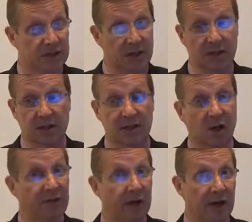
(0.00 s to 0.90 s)

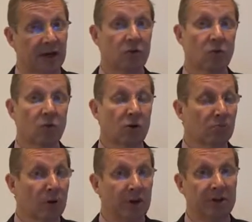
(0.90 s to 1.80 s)
inside the electrical
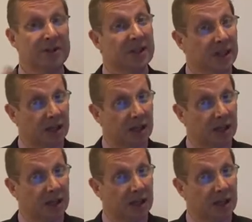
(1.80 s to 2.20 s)
components and get